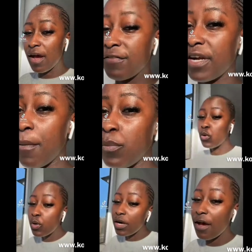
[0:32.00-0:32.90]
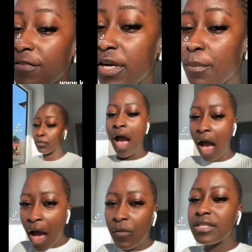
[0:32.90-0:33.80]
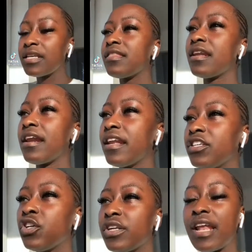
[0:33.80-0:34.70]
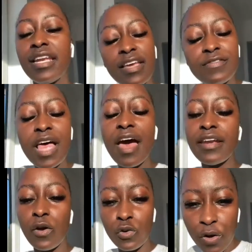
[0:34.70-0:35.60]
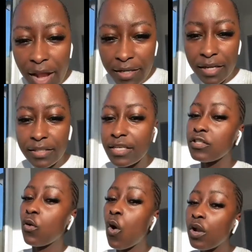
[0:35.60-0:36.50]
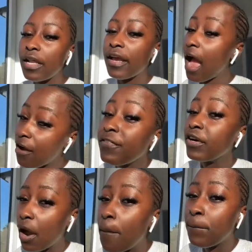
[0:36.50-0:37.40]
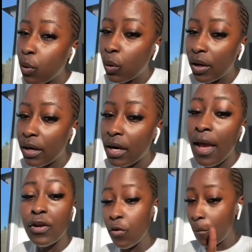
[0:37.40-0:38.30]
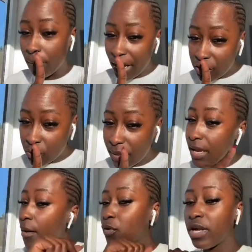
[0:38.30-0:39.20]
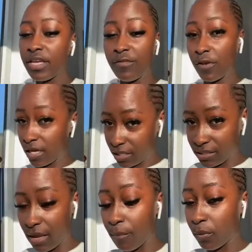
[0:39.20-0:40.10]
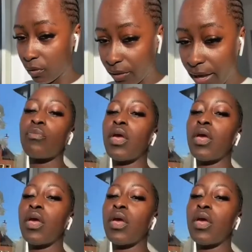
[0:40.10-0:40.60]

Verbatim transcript: Africa poor, Africa poor. How is it that a nation that lives under credit is calling Africa poor? Don't bash me, I'm gonna give you an example, okay?